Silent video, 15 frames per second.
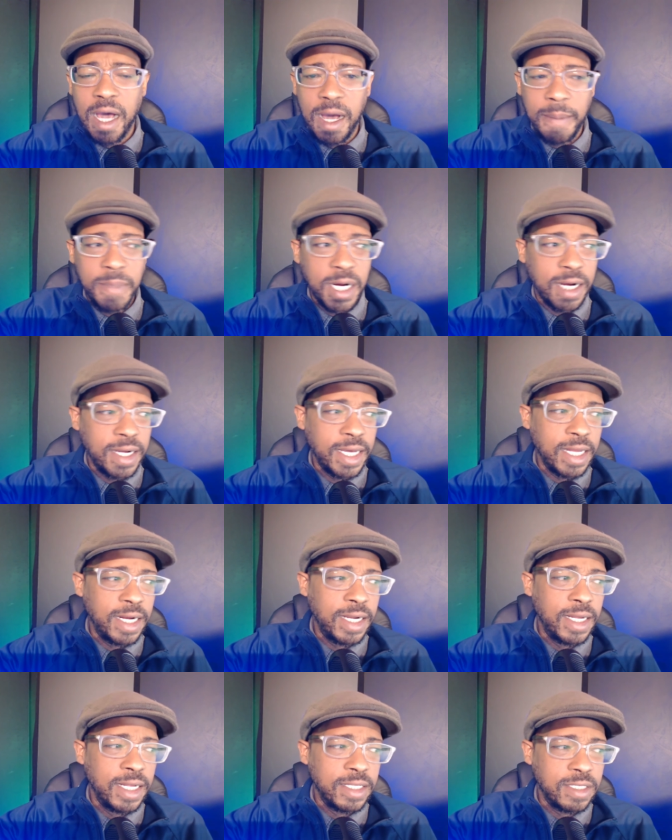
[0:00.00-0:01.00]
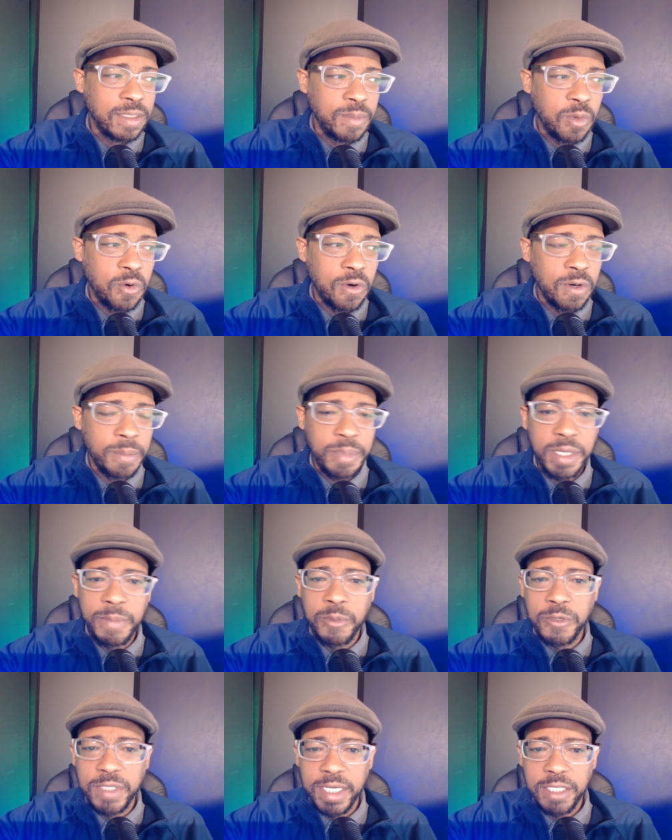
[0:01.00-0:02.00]
um, but getting into more
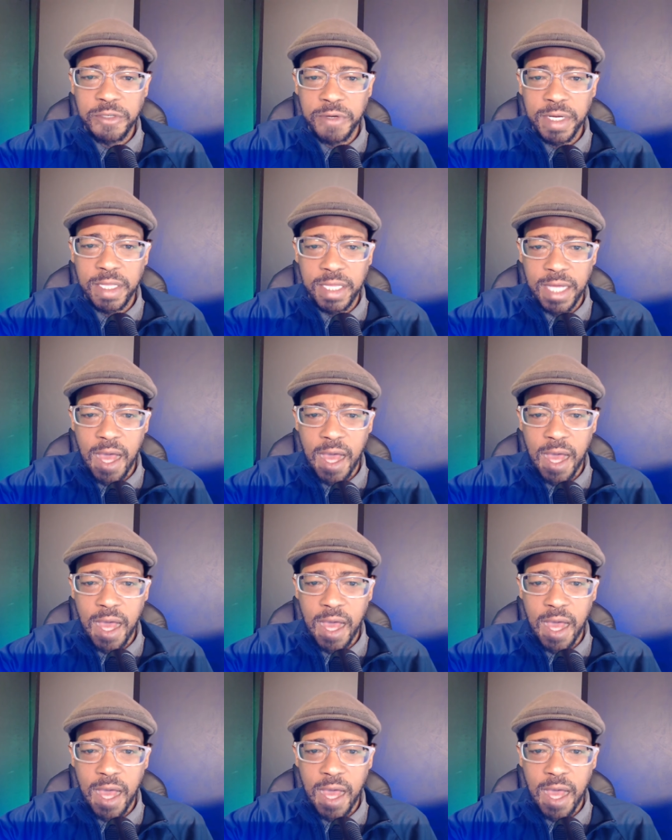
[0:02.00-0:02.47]
people centric